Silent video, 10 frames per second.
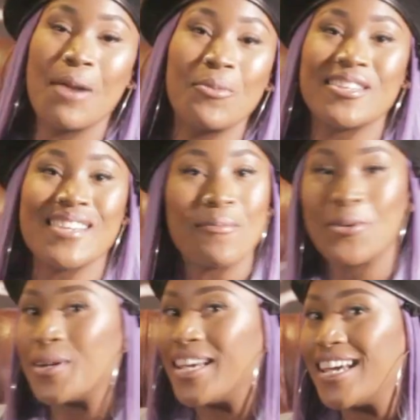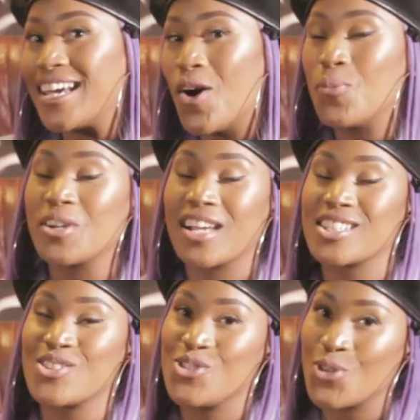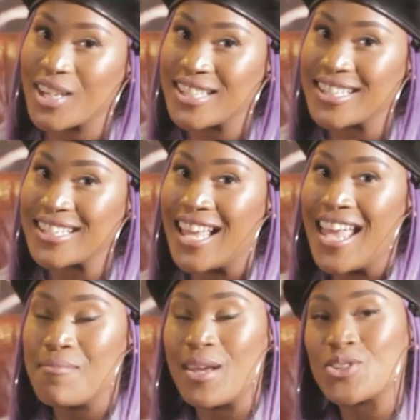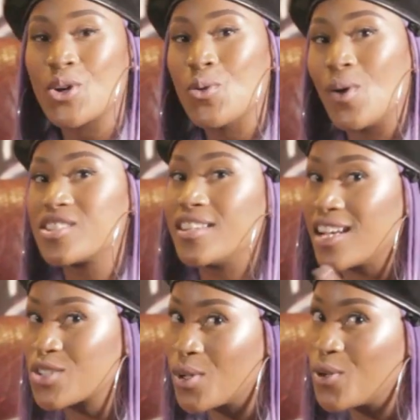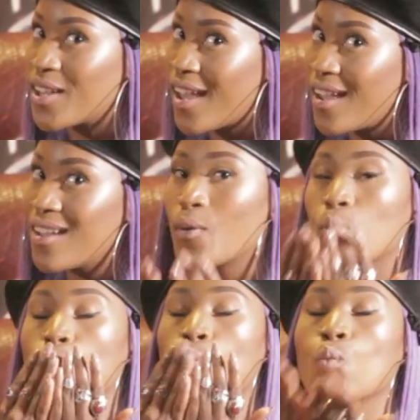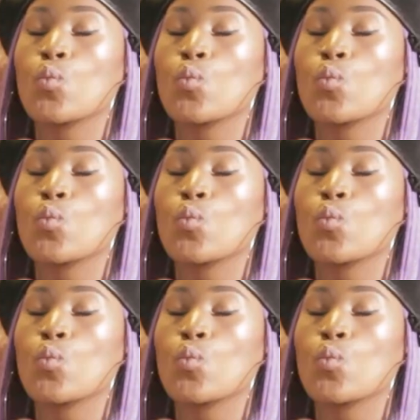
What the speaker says: spending time with Samuel here. Hope you guys enjoyed it. Make sure you watch the next one, okay?